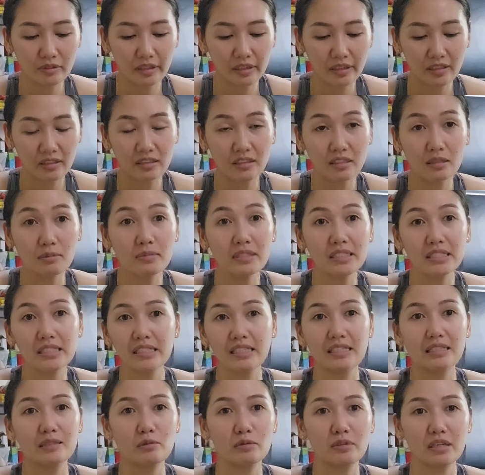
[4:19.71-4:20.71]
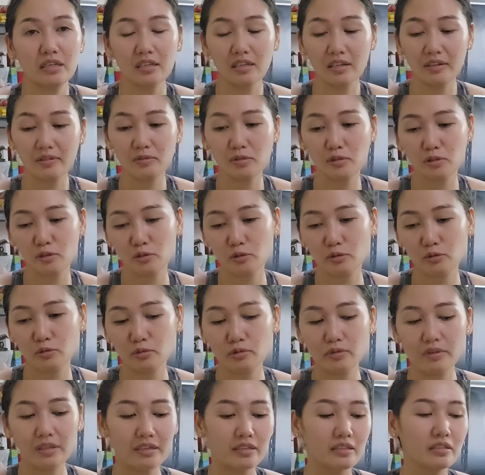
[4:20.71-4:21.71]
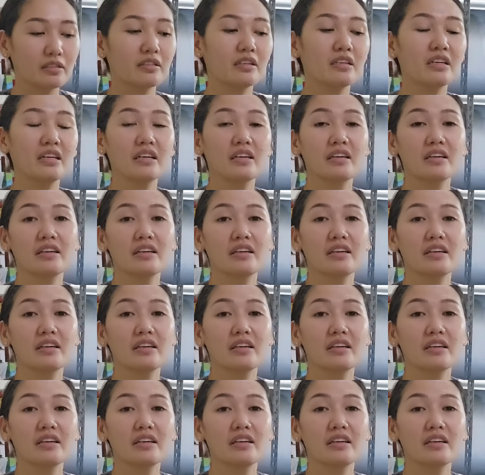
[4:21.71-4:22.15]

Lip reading: they're limited when it comes to the